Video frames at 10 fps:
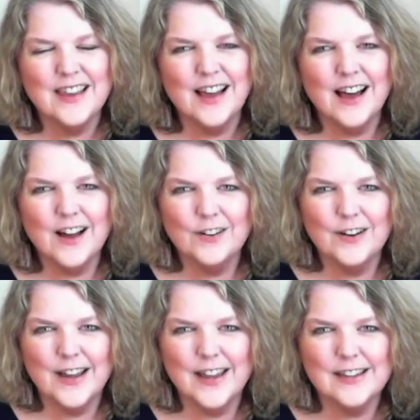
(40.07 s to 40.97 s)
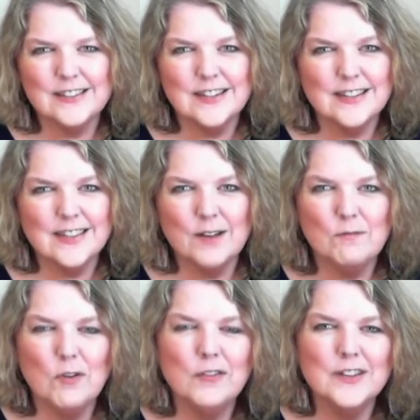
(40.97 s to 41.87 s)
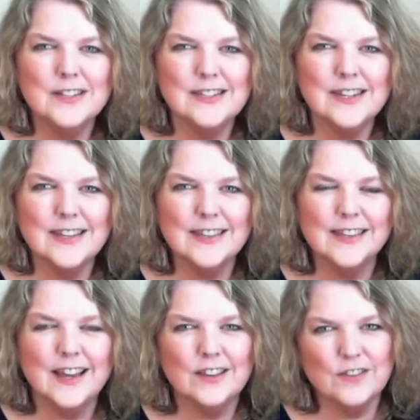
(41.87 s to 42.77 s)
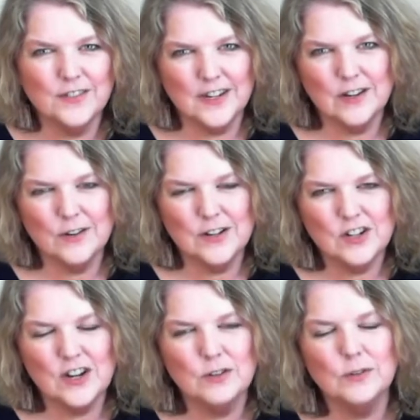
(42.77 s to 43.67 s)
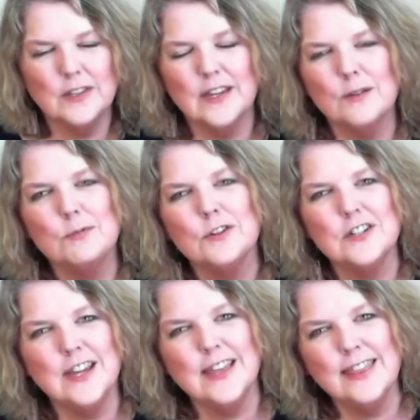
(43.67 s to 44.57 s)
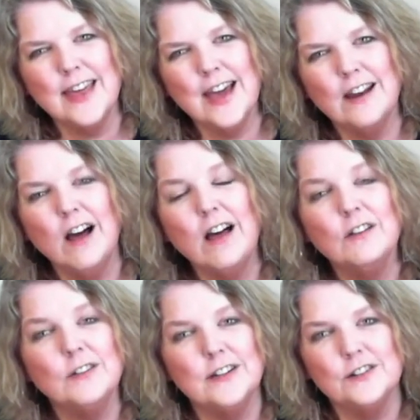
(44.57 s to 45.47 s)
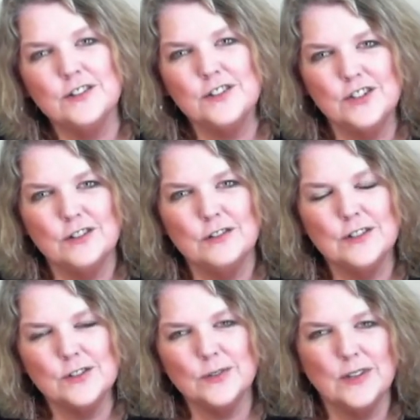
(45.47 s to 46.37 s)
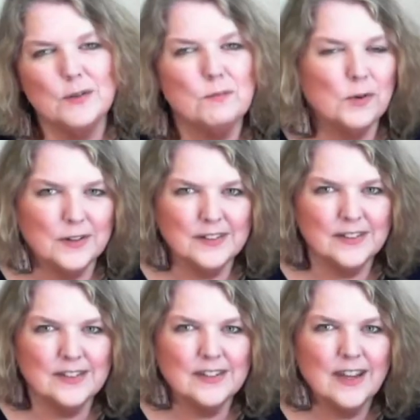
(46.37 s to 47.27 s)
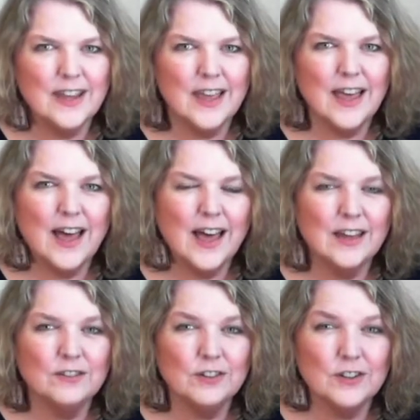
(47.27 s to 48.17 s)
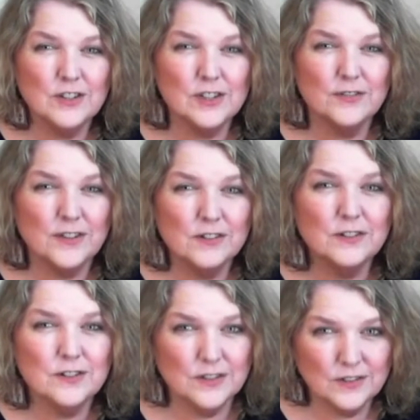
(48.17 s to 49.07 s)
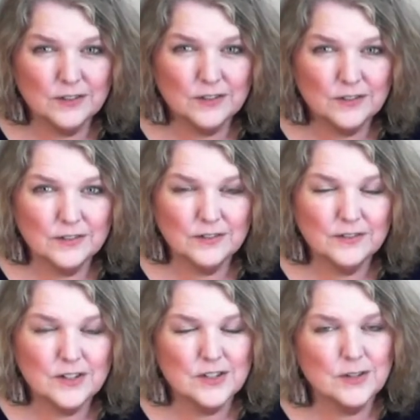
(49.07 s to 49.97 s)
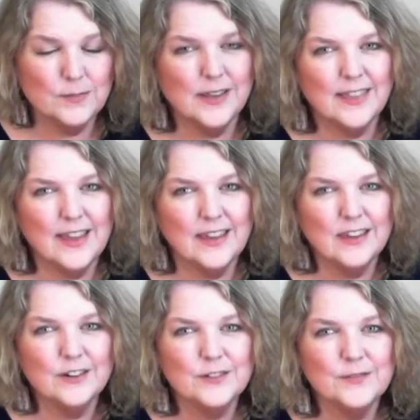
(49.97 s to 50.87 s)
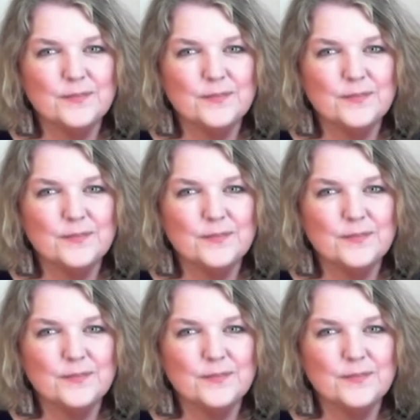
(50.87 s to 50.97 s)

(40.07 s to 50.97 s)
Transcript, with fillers: All right, take that moment to hit the like on the video. I genuinely appreciate that. All readers do. It's really important. And for those of you who do, just a big thank you.